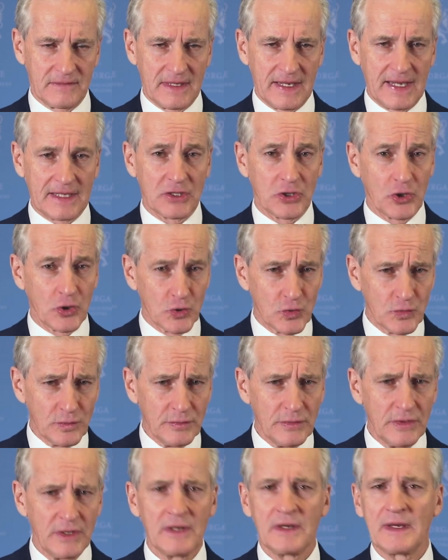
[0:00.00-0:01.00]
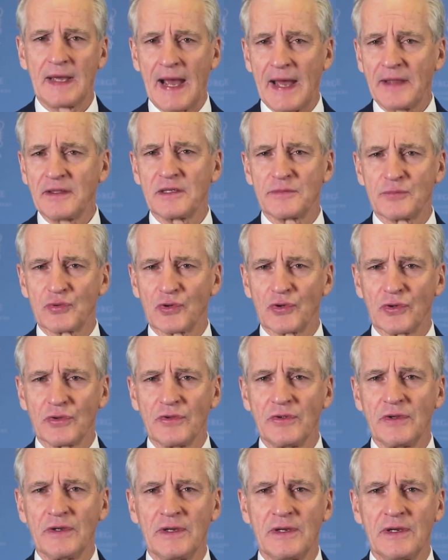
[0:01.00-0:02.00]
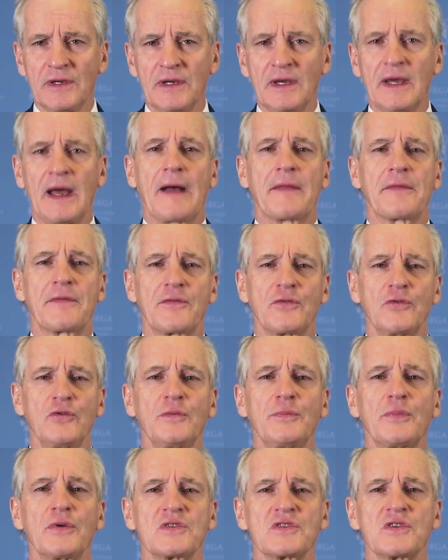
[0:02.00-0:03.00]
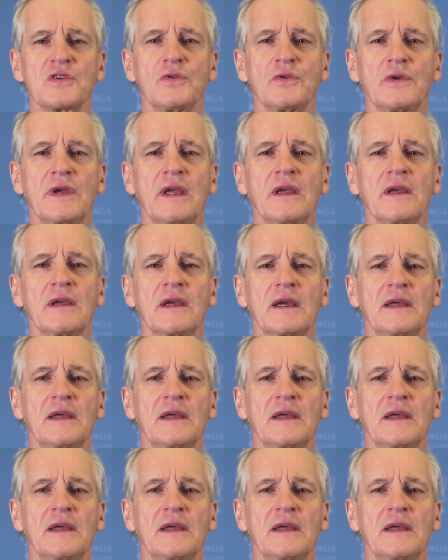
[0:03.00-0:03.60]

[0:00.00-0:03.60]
at home and abroad, and through pursuing